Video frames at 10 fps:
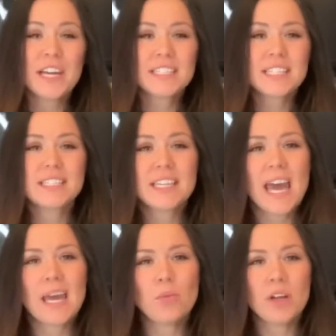
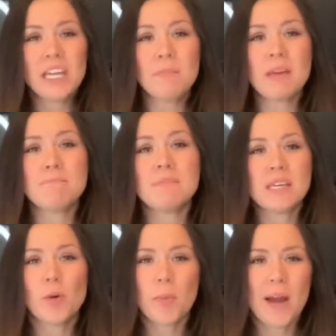Today we're gonna be
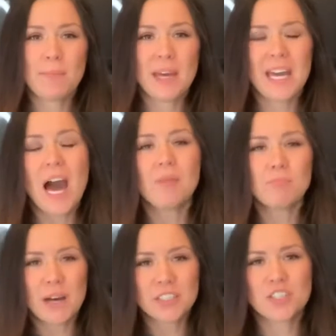meal prepping a
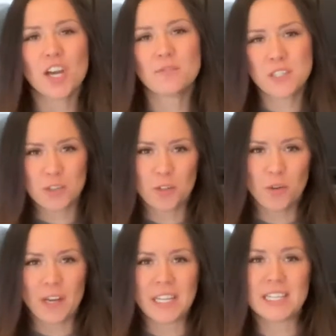bunch of
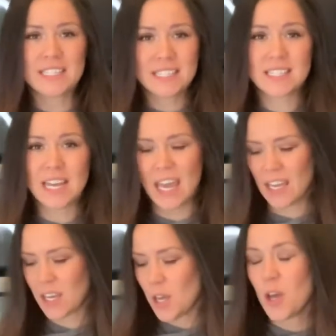sirloin
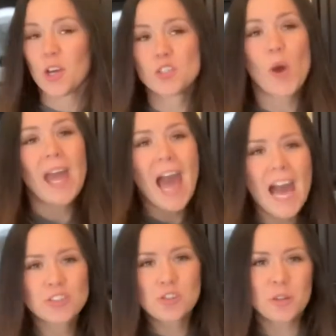steak. So I
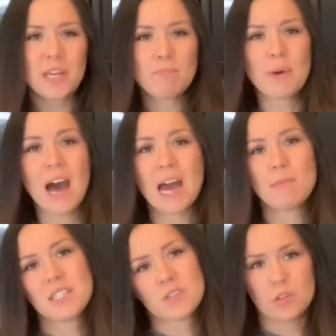actually buy
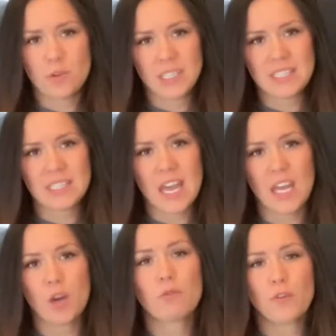my sirloin
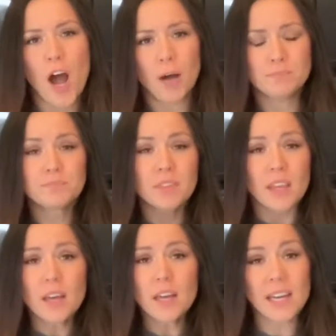steak from
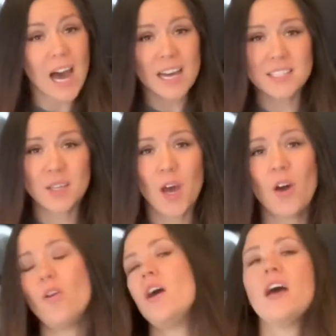
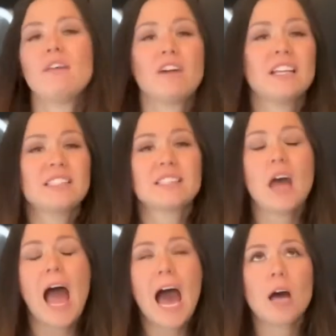Costco. Find it's
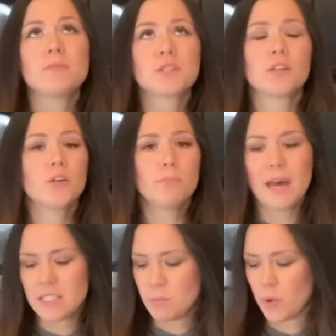the absolute
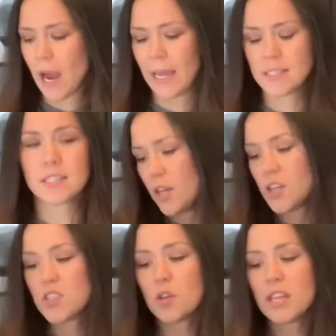best price.
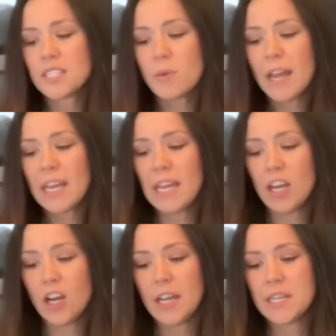So this right
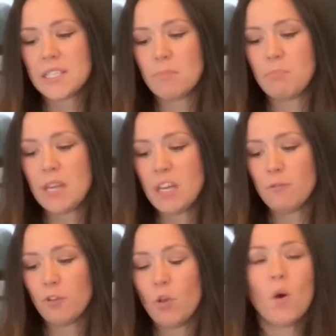here is
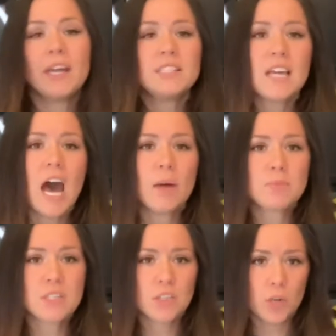beef loin top
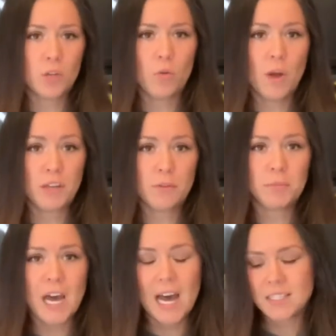sirloin from
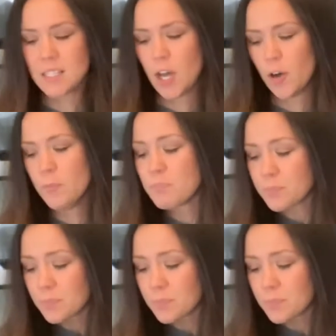Costco.